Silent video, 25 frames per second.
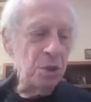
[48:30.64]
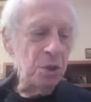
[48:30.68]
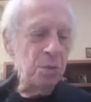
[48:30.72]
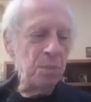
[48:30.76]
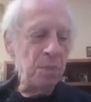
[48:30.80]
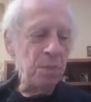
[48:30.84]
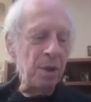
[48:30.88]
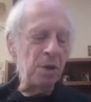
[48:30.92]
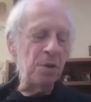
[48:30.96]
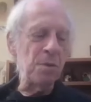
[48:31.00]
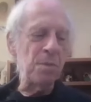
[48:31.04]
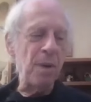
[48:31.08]
is
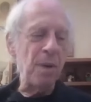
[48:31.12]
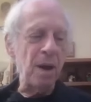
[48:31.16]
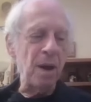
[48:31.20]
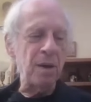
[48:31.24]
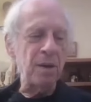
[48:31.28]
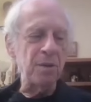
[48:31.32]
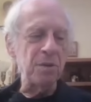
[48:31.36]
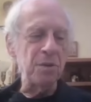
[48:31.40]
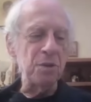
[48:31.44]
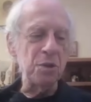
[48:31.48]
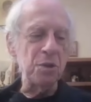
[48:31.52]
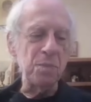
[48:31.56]
Peter
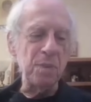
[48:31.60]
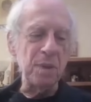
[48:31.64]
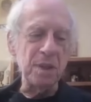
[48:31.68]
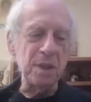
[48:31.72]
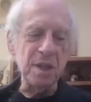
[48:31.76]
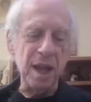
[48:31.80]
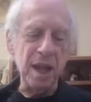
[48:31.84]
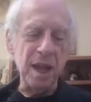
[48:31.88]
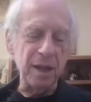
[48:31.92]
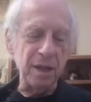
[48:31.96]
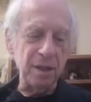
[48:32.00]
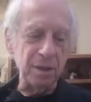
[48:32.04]
Parker, the
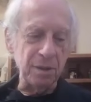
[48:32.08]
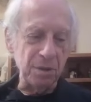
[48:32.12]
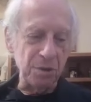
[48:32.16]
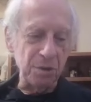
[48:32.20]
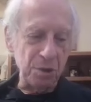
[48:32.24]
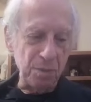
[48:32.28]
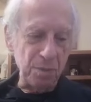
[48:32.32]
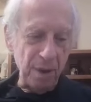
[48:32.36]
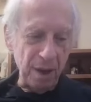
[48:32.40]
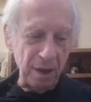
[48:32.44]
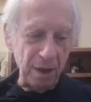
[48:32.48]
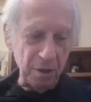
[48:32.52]
Spectacular
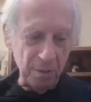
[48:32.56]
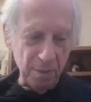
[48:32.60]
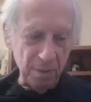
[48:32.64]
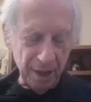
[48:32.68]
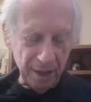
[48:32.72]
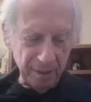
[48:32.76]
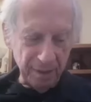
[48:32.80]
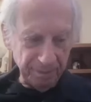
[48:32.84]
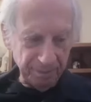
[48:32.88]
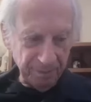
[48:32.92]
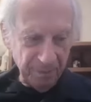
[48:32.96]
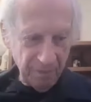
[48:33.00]
Spider
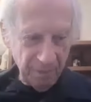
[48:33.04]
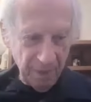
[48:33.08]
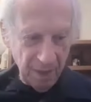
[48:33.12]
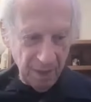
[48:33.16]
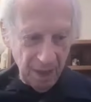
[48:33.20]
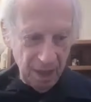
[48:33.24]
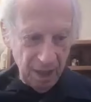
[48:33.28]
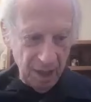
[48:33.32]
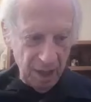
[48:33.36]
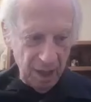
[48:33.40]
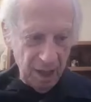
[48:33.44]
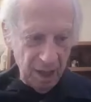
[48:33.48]
Man.
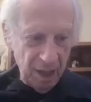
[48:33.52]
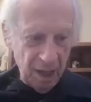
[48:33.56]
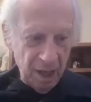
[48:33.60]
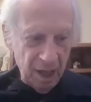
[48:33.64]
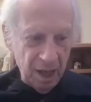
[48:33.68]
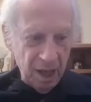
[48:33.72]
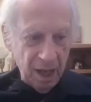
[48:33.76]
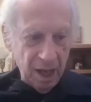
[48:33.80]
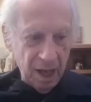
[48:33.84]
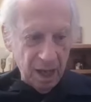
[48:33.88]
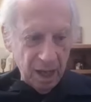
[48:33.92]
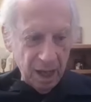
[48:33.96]

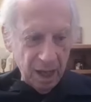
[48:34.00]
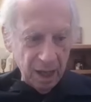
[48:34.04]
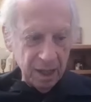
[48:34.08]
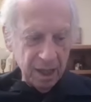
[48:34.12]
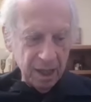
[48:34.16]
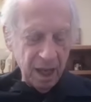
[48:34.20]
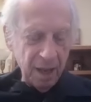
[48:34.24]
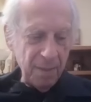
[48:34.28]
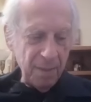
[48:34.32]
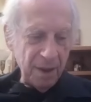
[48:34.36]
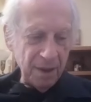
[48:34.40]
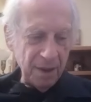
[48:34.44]
Uh,
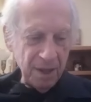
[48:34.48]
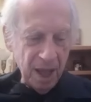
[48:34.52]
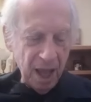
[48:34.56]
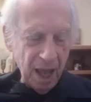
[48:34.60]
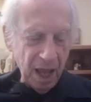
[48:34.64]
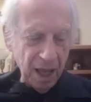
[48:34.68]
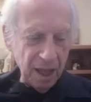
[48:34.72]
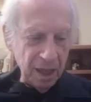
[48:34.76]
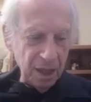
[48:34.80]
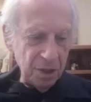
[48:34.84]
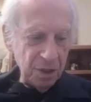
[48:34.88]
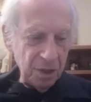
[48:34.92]
came out in
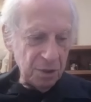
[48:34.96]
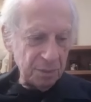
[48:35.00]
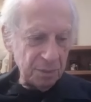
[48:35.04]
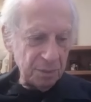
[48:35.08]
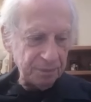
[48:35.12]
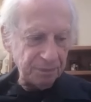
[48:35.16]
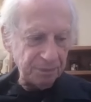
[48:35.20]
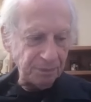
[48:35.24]
the 80s.